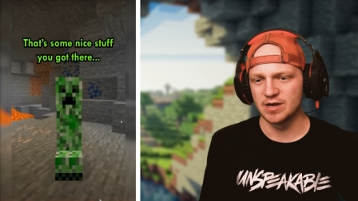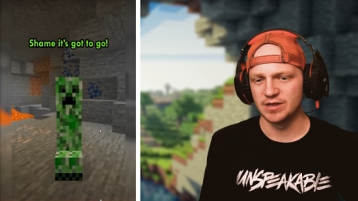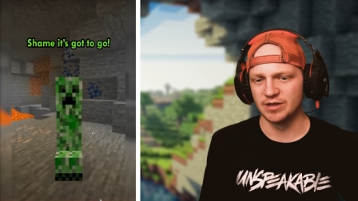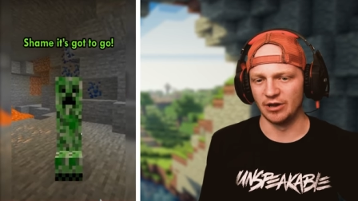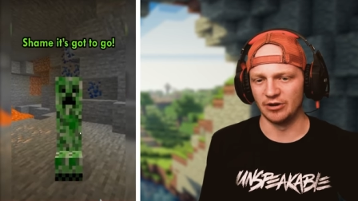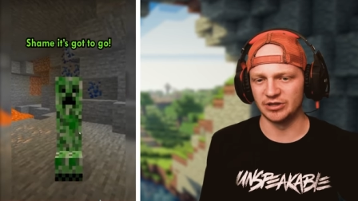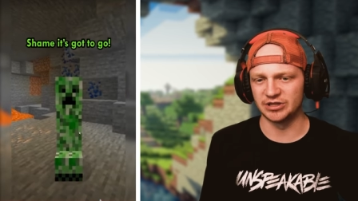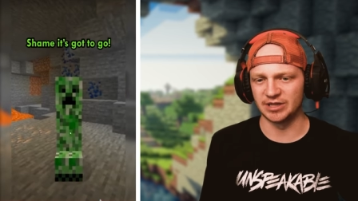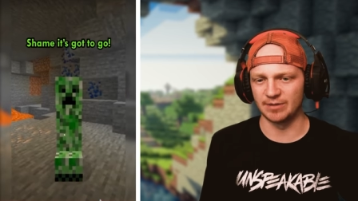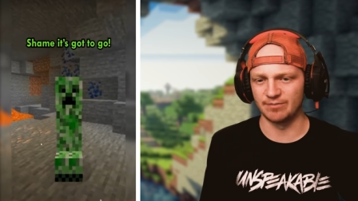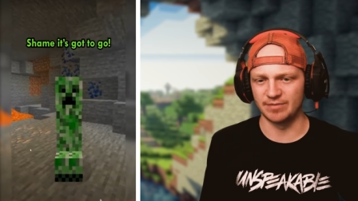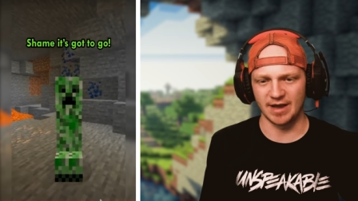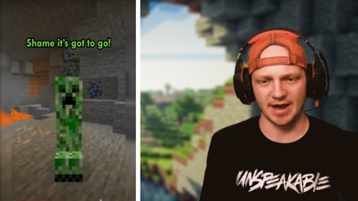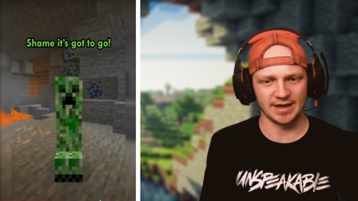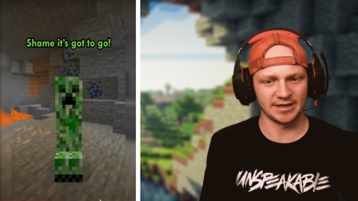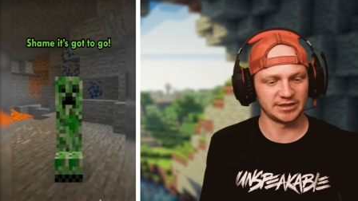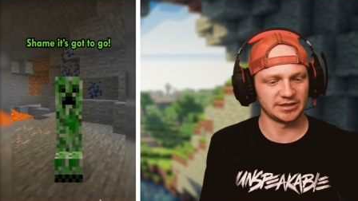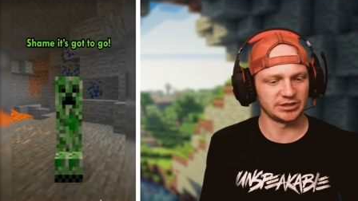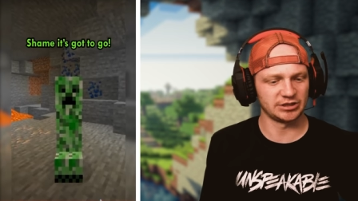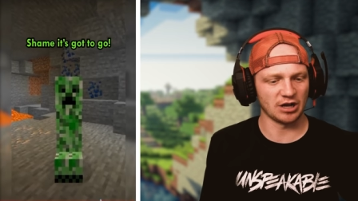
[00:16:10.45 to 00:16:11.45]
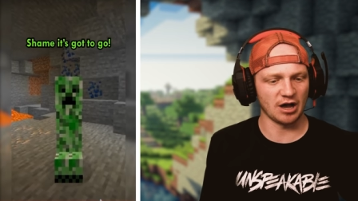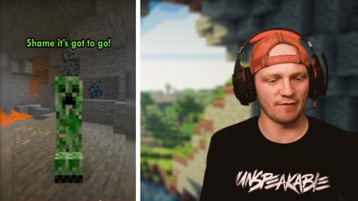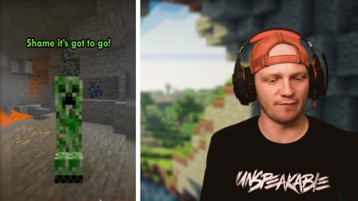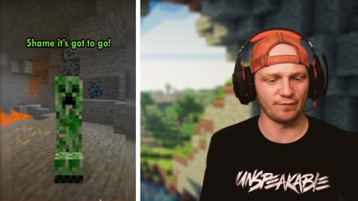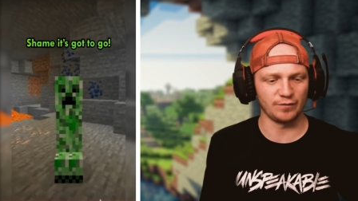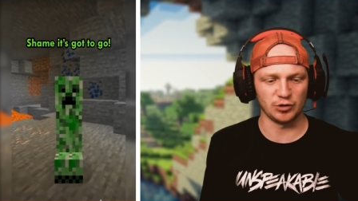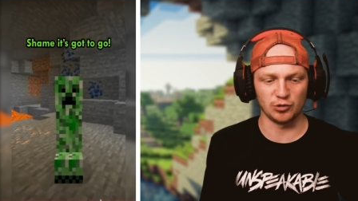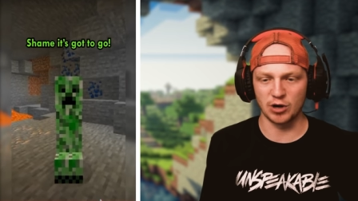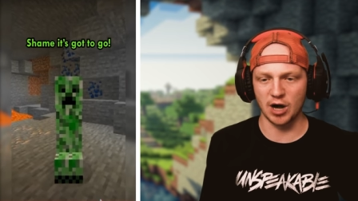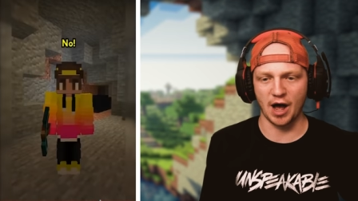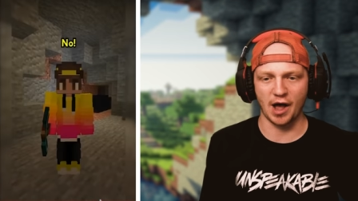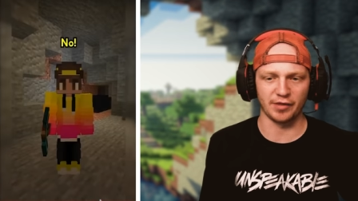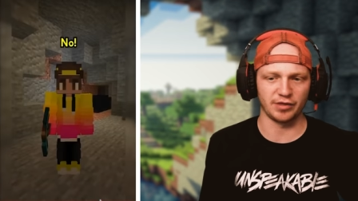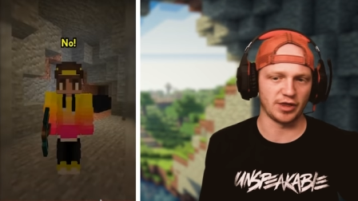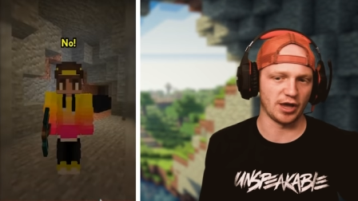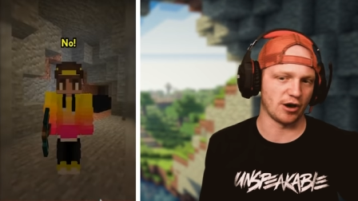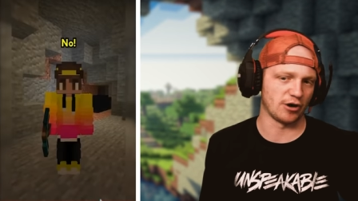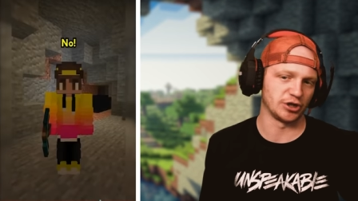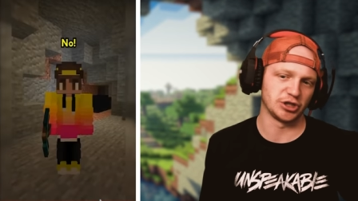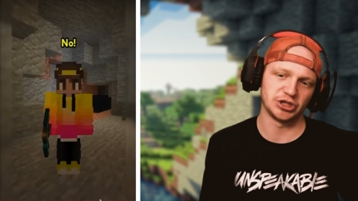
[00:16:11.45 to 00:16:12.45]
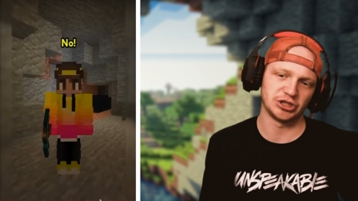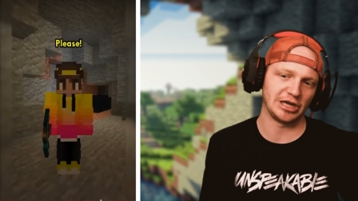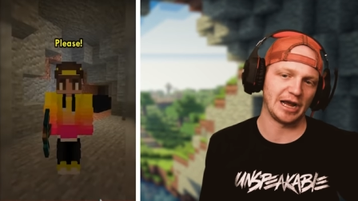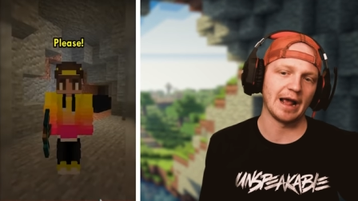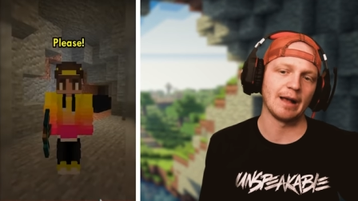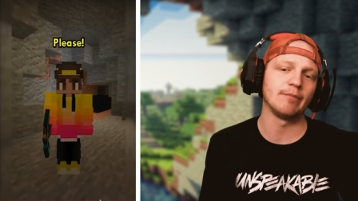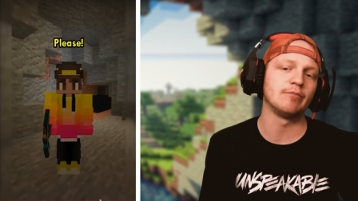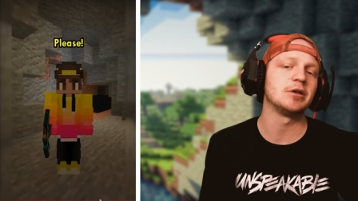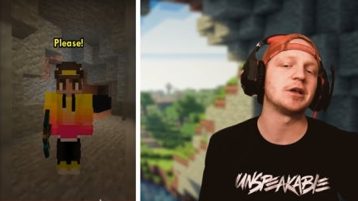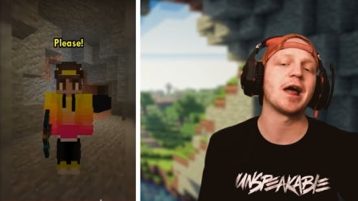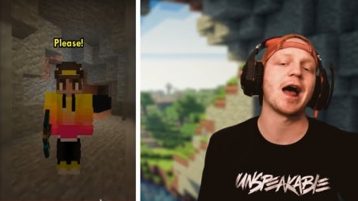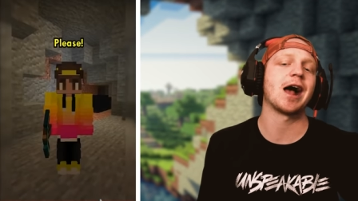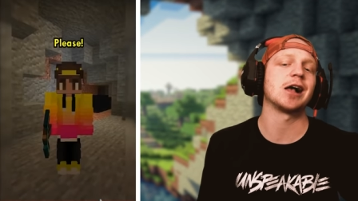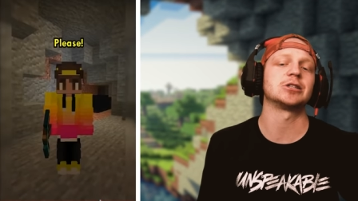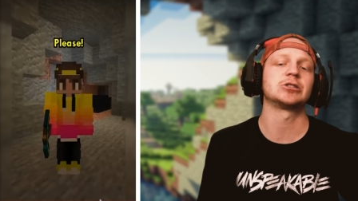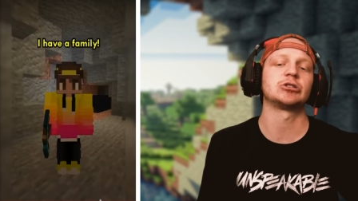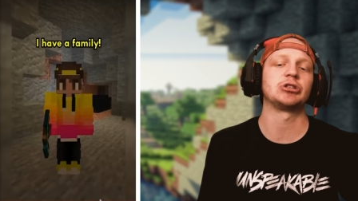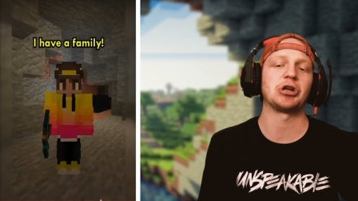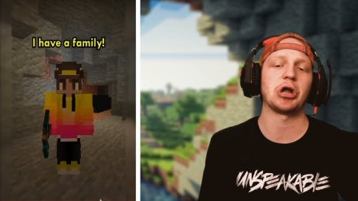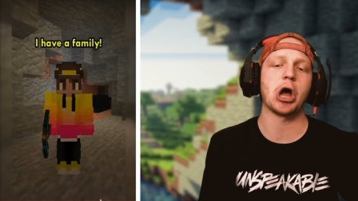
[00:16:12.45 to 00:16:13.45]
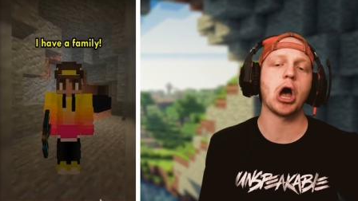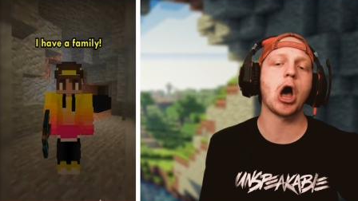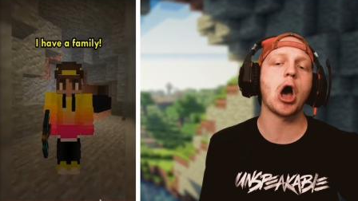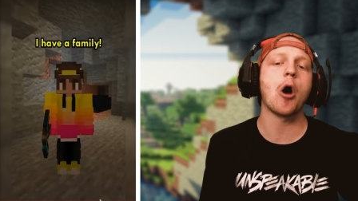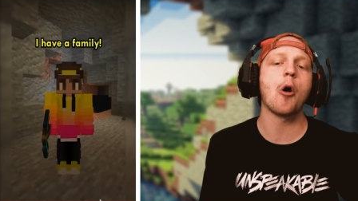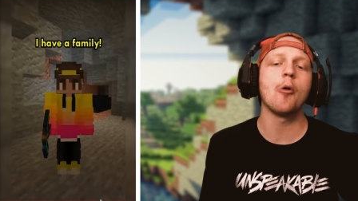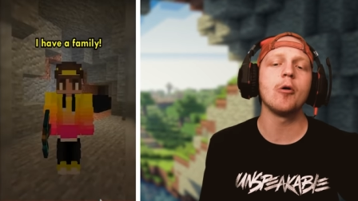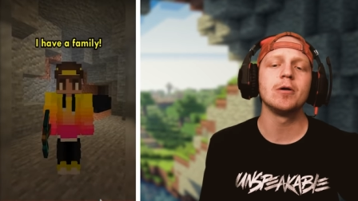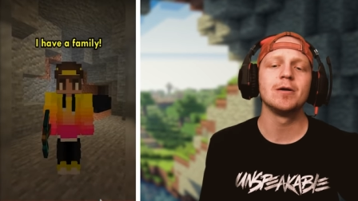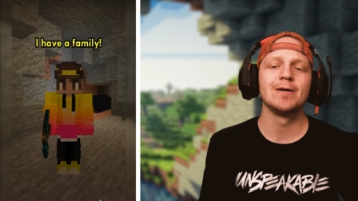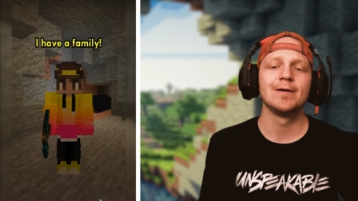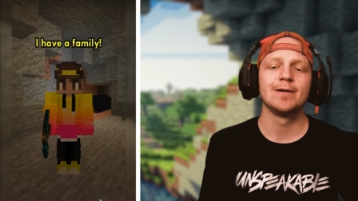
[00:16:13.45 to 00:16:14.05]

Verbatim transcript: There's some nice stuff you got there. Shame it has to go.